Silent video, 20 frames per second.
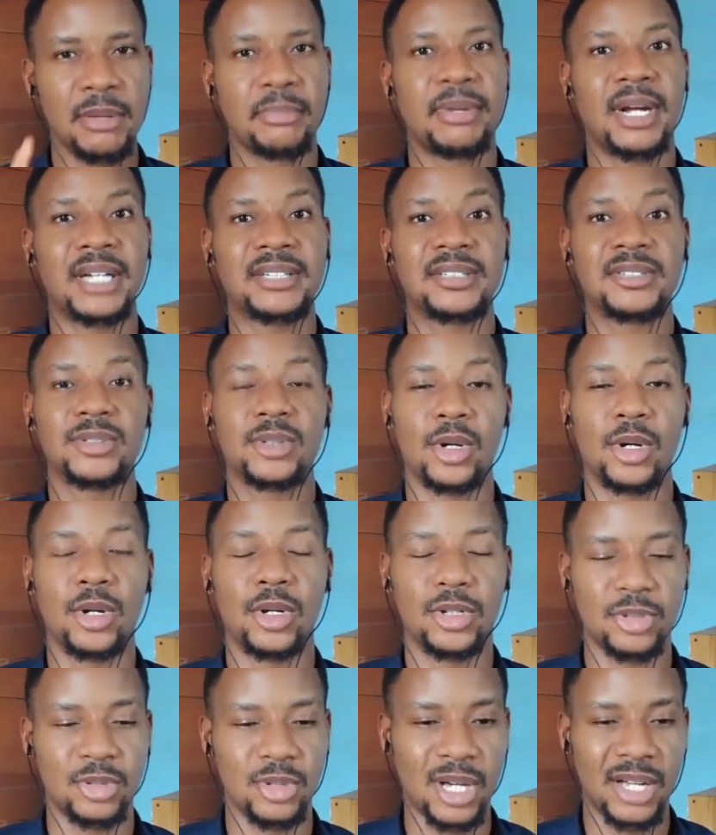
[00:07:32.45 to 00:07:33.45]
Practice
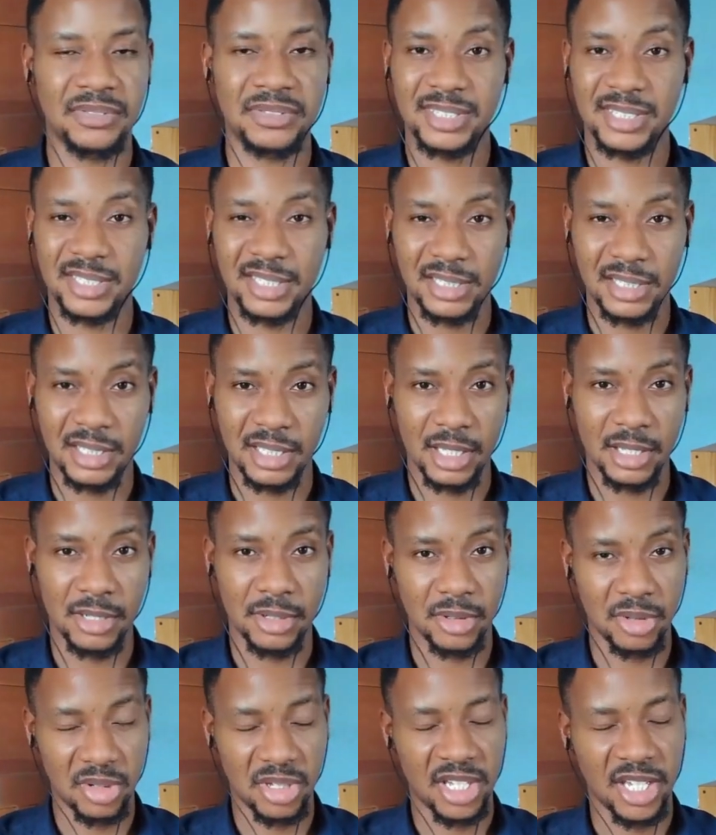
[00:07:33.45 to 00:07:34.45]
all you have seen here.
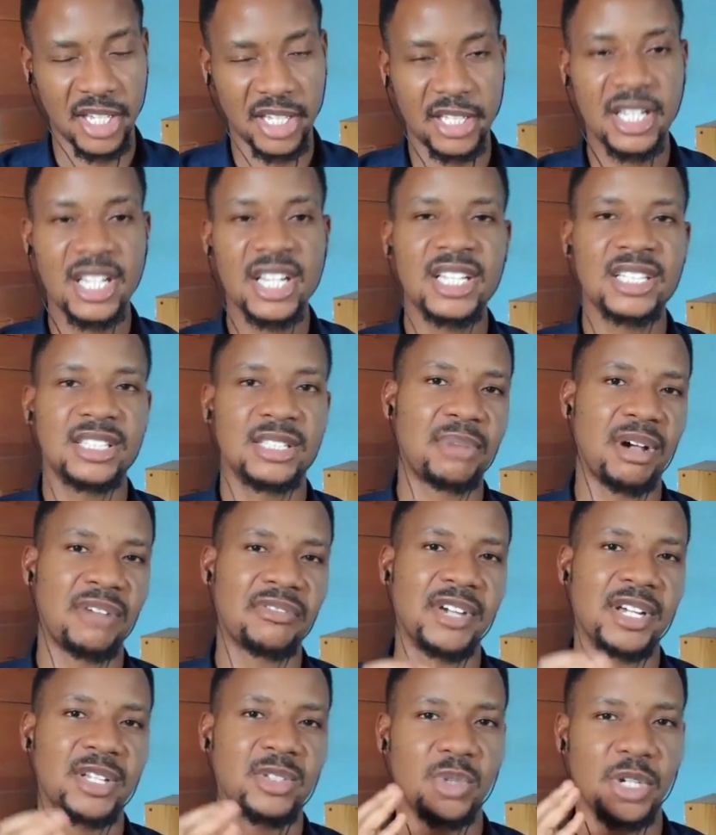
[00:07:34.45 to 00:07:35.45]
Okay, the
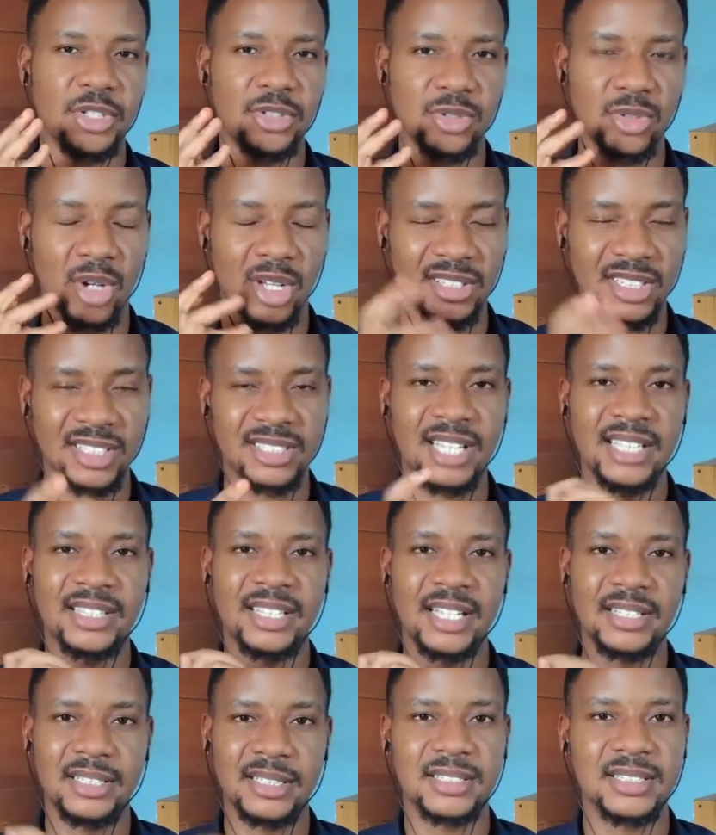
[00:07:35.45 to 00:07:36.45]
perfect way to
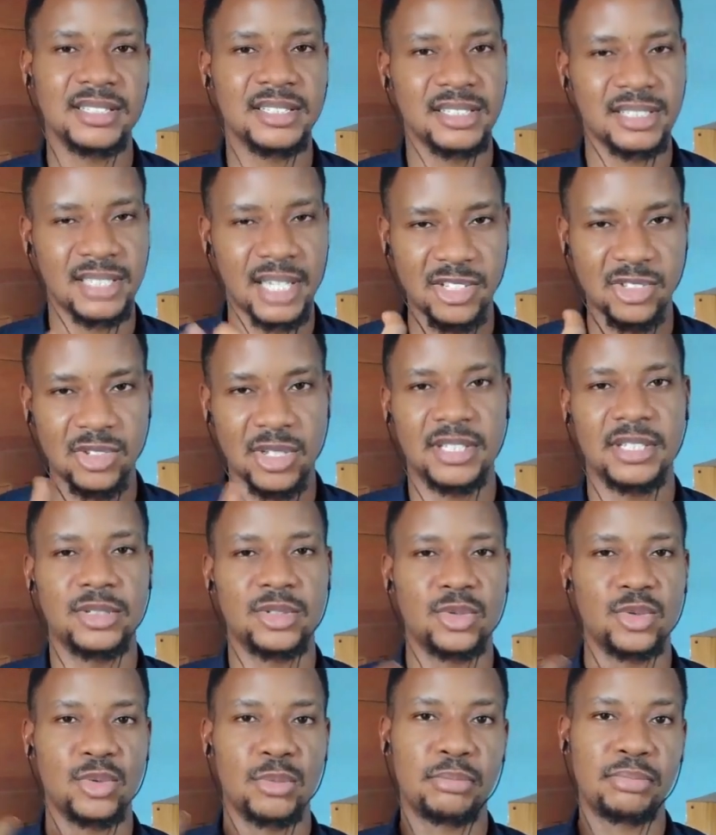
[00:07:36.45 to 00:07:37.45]
understand editing is actually
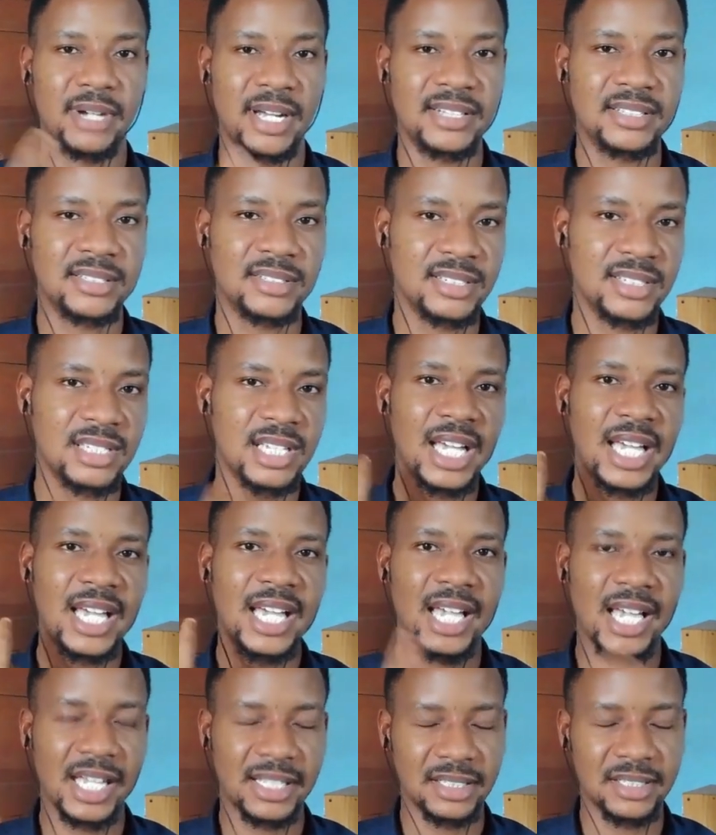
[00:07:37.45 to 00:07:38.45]
to practice
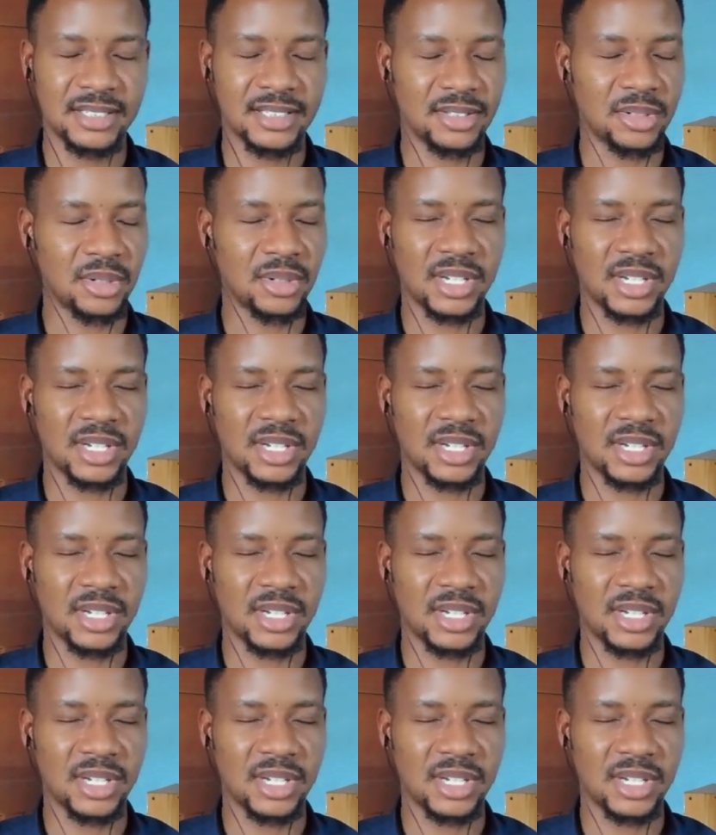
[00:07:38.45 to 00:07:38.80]
editing.